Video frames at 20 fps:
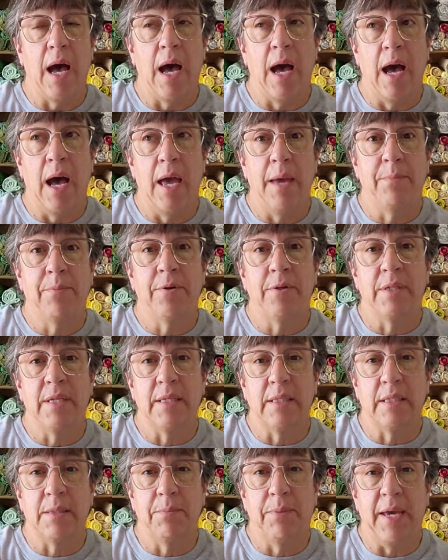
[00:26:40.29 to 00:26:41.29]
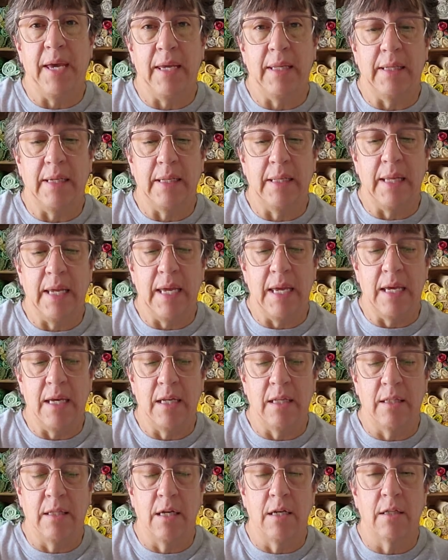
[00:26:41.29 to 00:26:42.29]
I participated
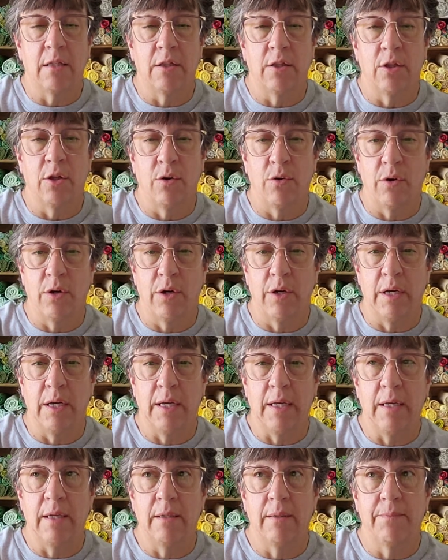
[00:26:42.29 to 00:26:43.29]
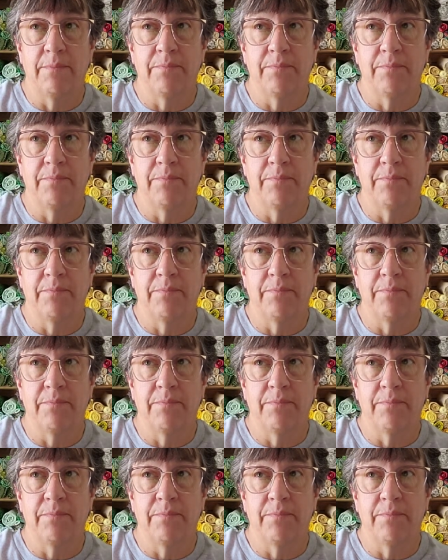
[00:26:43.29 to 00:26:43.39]
in Laura